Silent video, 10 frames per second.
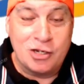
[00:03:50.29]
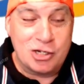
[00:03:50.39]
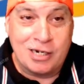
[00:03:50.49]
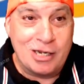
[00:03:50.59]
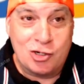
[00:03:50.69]

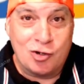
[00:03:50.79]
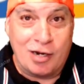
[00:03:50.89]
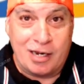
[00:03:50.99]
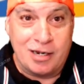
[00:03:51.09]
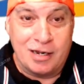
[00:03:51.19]
You just
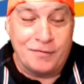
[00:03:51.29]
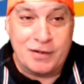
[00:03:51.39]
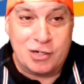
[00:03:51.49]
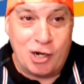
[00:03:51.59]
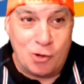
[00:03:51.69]
literally,
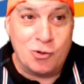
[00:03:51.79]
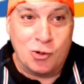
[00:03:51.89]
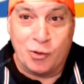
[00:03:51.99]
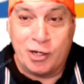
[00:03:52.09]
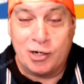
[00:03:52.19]
if it's
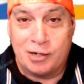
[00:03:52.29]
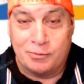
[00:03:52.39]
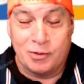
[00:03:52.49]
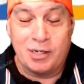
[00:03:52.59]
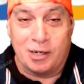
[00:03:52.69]
local, you
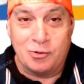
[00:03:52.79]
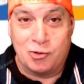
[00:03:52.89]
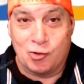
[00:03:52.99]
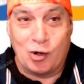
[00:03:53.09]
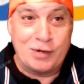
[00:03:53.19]
can
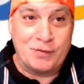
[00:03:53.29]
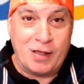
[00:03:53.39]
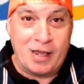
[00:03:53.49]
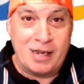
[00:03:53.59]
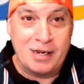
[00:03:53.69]

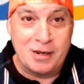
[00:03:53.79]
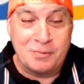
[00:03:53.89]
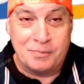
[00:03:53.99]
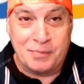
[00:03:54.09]
drive there,